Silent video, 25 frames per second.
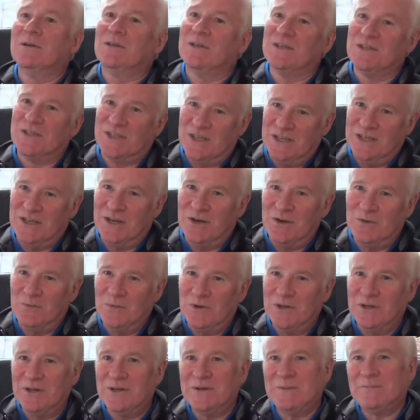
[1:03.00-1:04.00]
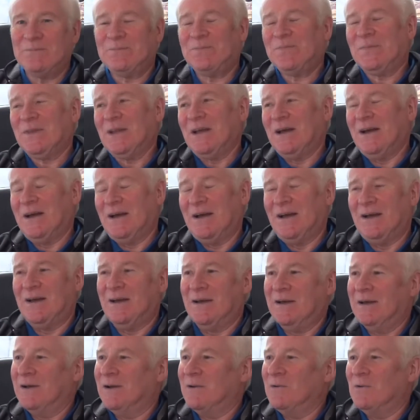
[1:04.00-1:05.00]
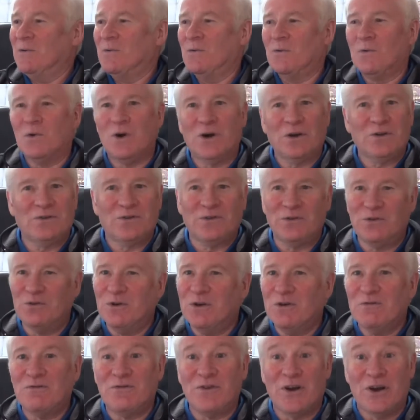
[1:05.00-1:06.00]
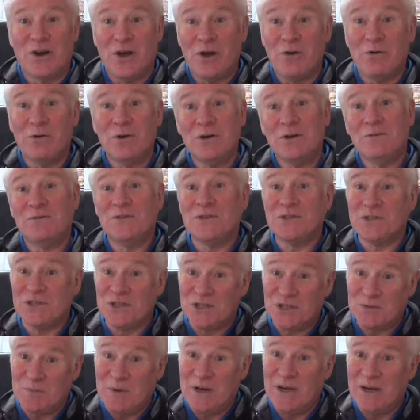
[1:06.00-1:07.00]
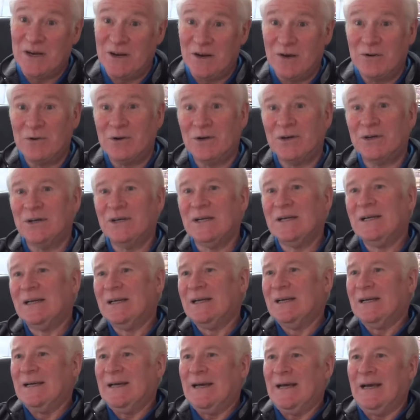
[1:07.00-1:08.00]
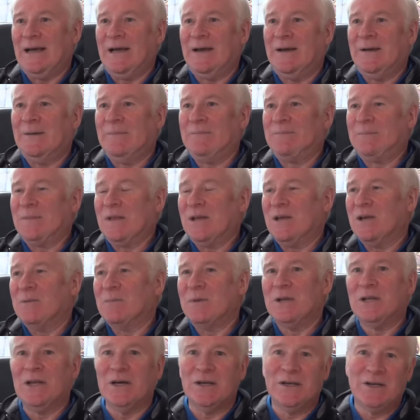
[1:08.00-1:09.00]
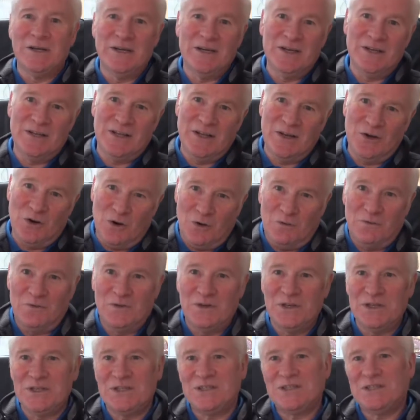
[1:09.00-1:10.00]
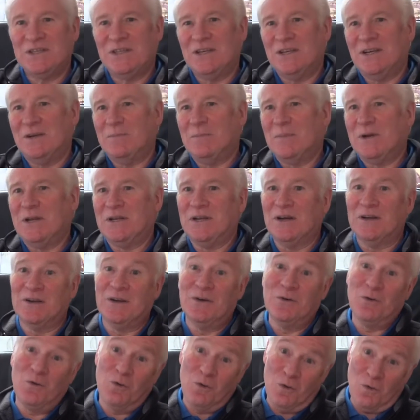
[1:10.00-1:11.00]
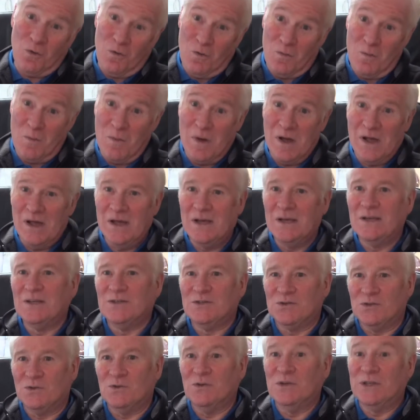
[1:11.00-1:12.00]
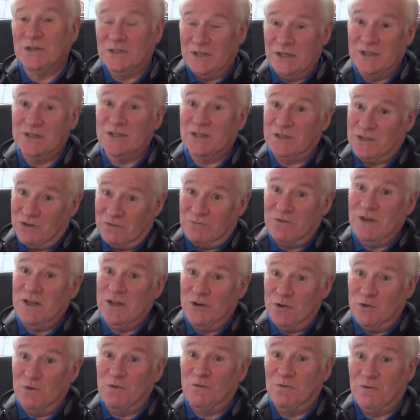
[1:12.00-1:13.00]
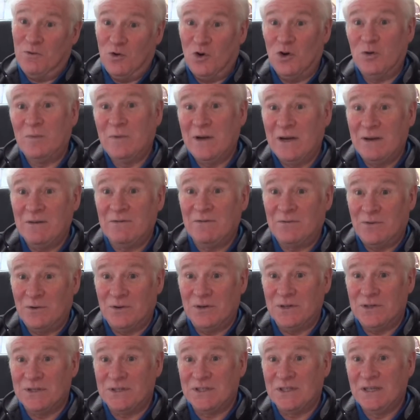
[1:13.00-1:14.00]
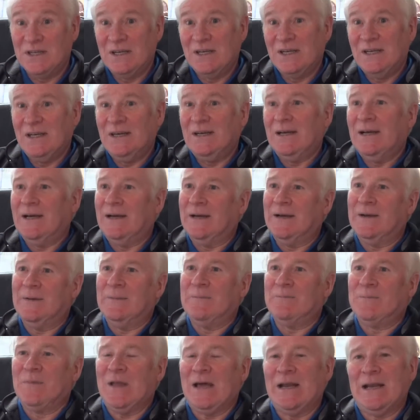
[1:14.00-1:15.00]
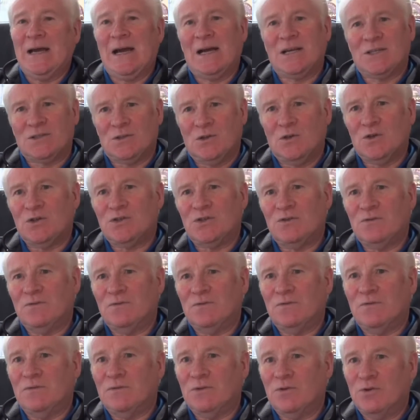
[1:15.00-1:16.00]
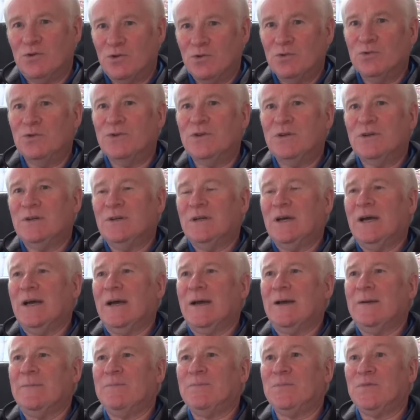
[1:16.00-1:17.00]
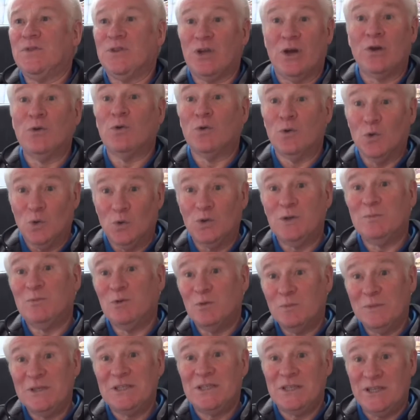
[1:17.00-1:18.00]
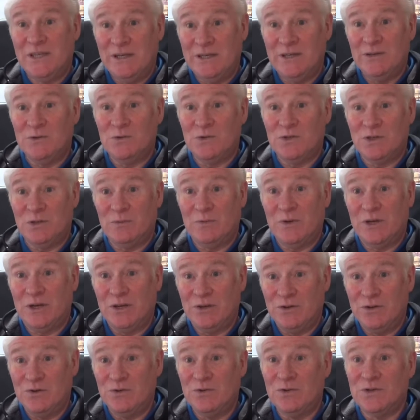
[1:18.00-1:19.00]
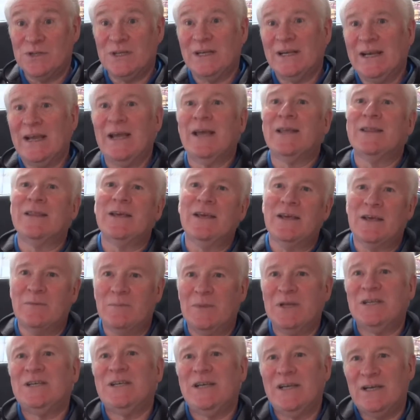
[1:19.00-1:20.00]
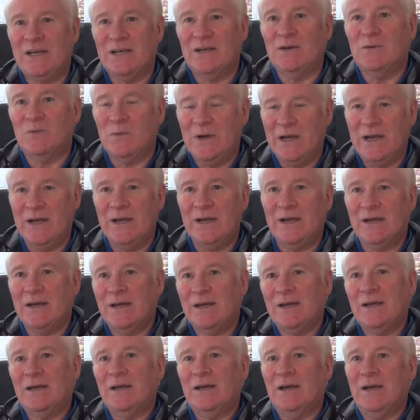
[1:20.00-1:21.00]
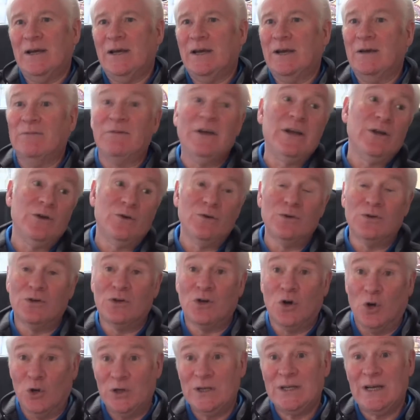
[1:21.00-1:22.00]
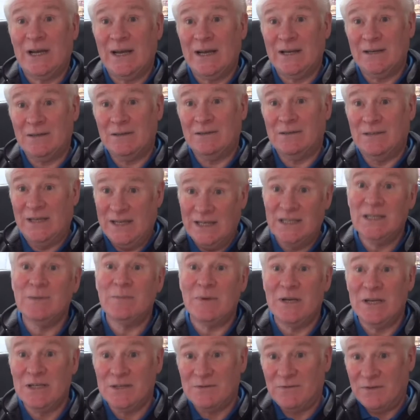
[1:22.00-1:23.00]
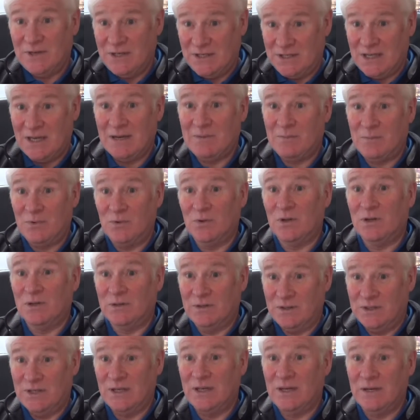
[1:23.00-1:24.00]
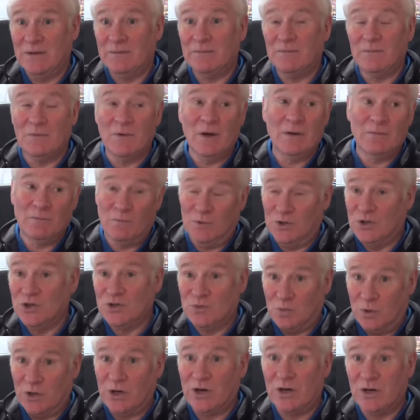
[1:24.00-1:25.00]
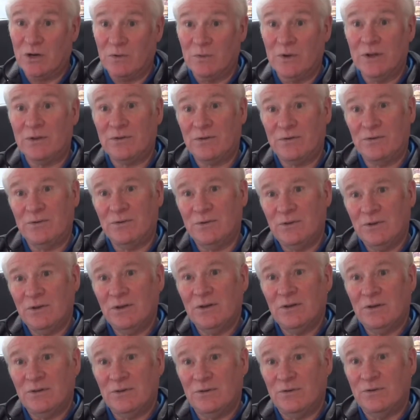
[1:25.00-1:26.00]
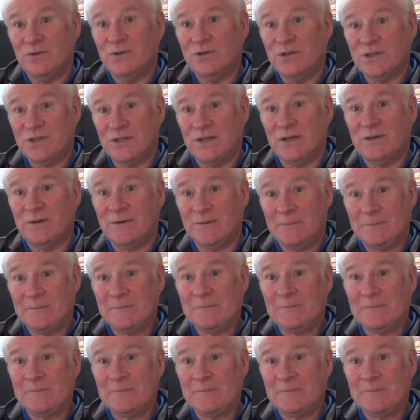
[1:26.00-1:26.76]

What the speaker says: Can sit down with it, work through it for an hour if there's a spare hour. It can be done here in the office, it can be done at home, so it's a really good format for us, and it has lots of good downloadable materials that we can use, and again they can be taken away. A very good contact database, for example, that we're just working our way through just now.